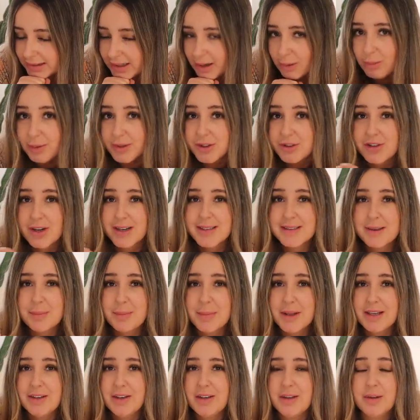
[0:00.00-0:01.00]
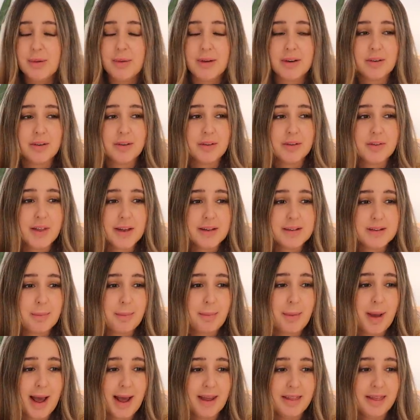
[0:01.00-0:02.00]
I want to try something new. I don't know if that's a
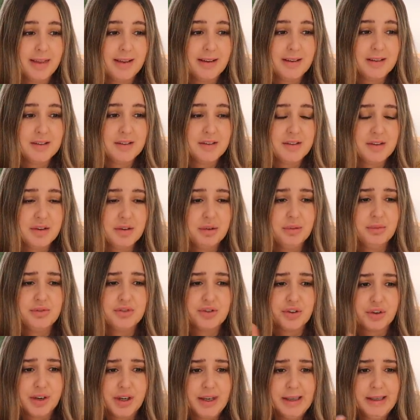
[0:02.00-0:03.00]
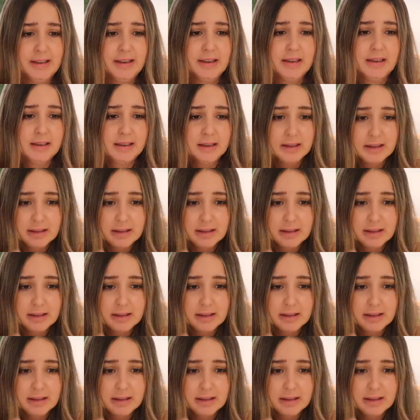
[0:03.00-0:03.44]
bad thing to do during